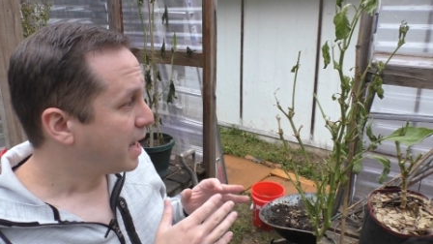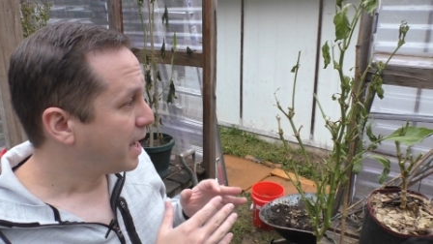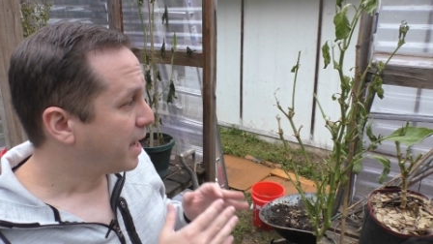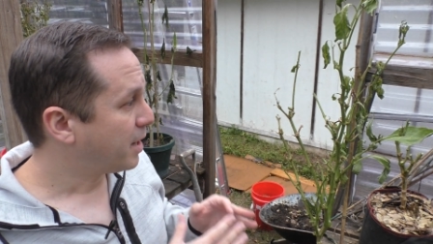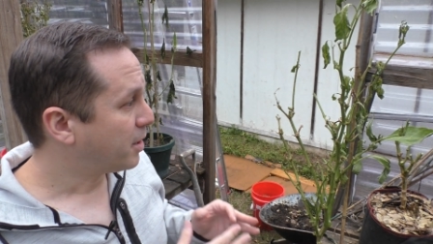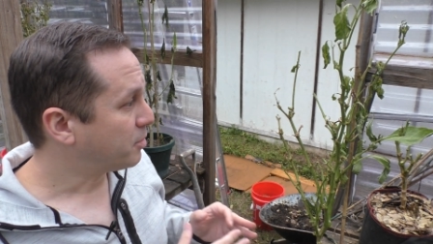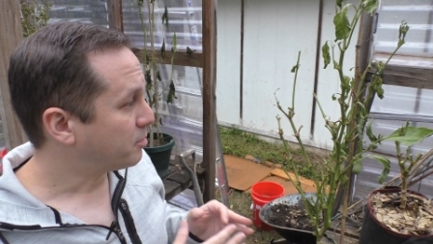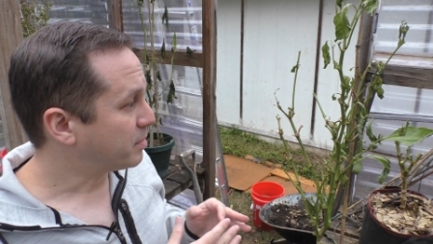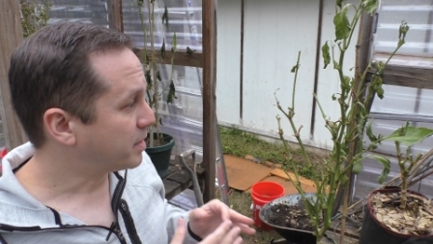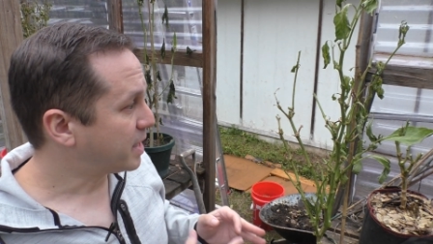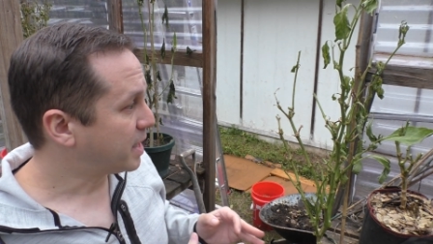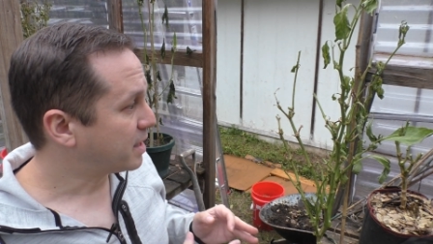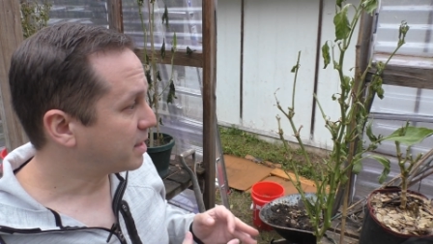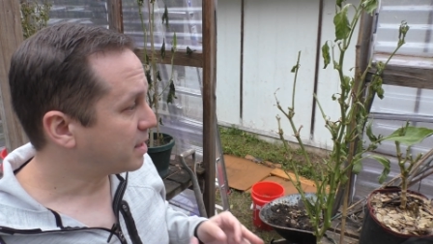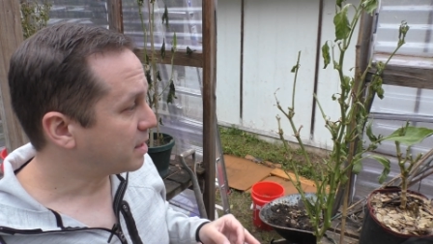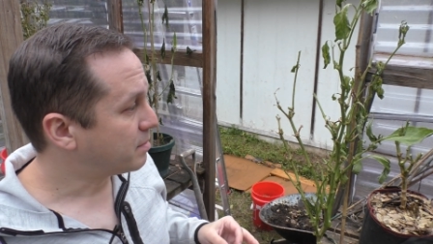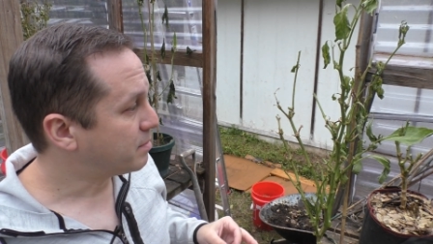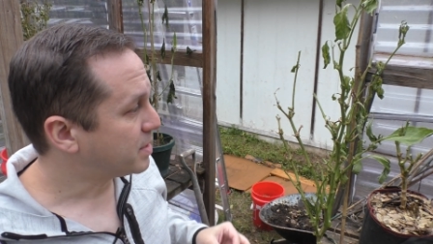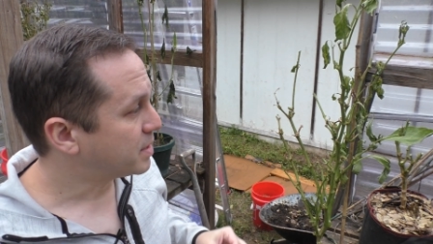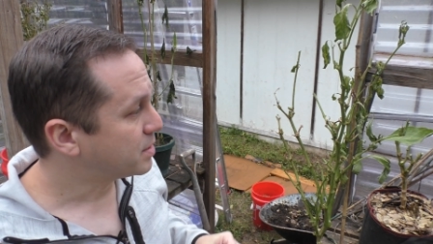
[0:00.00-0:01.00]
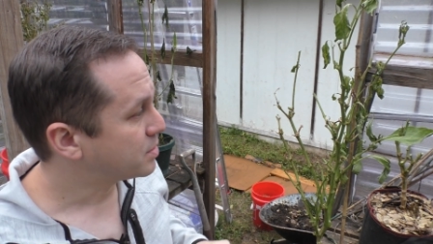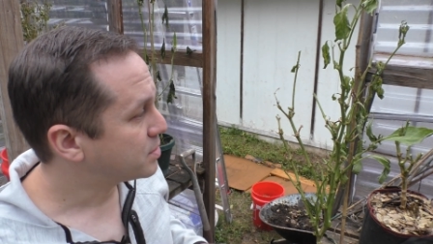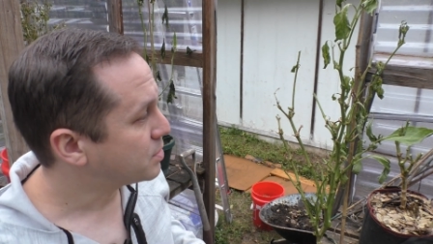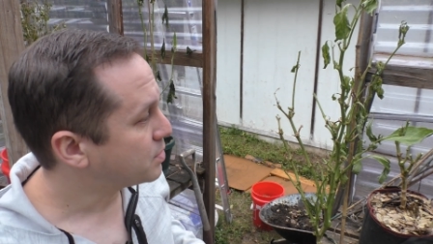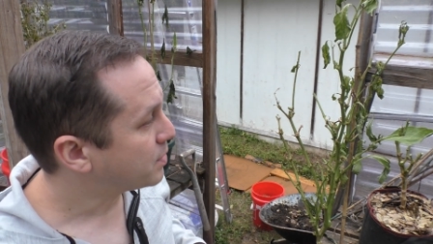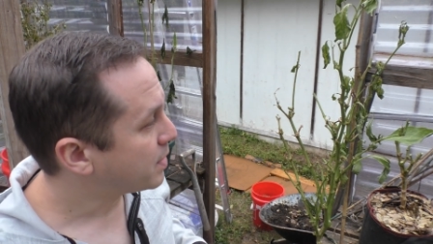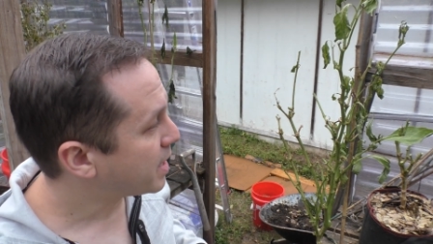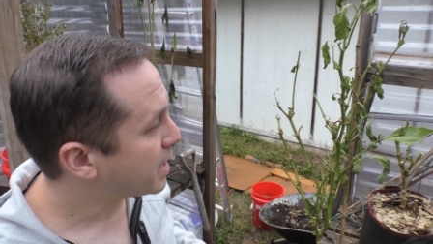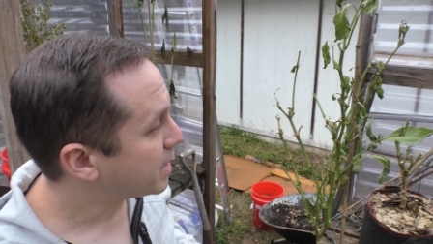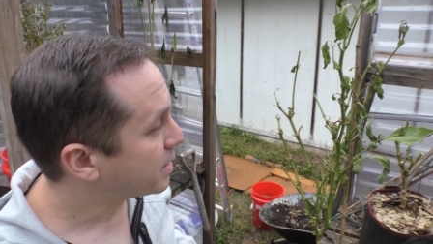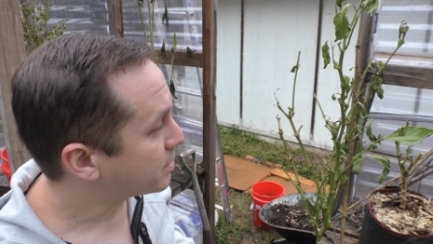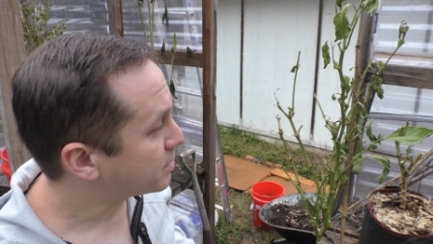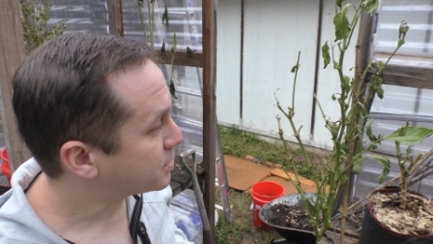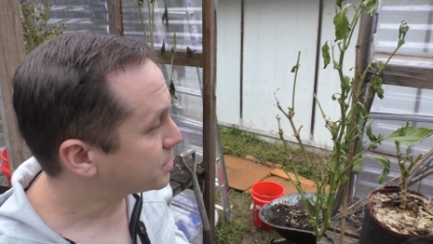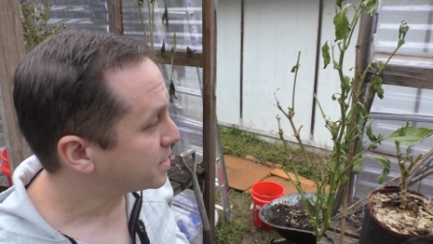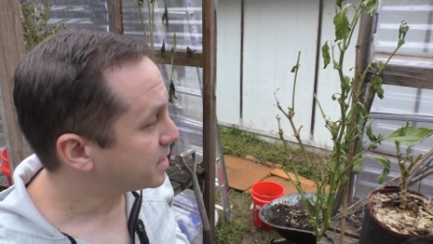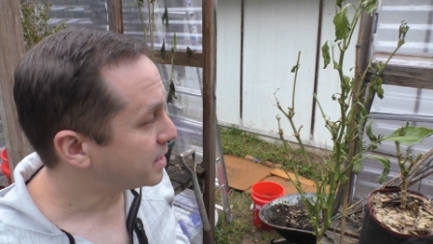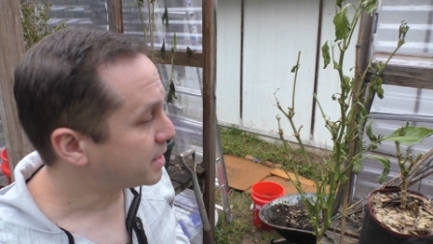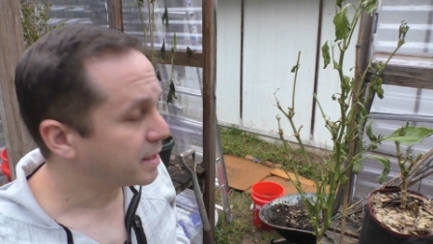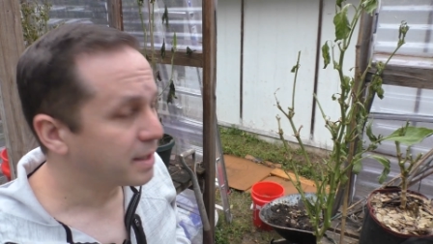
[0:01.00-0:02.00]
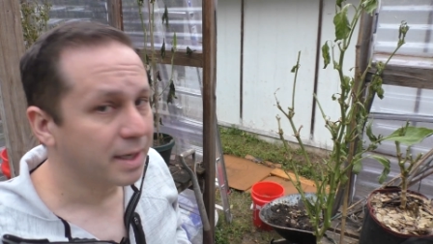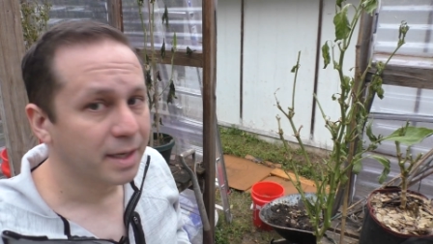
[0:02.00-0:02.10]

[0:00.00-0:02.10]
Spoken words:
help get them into energy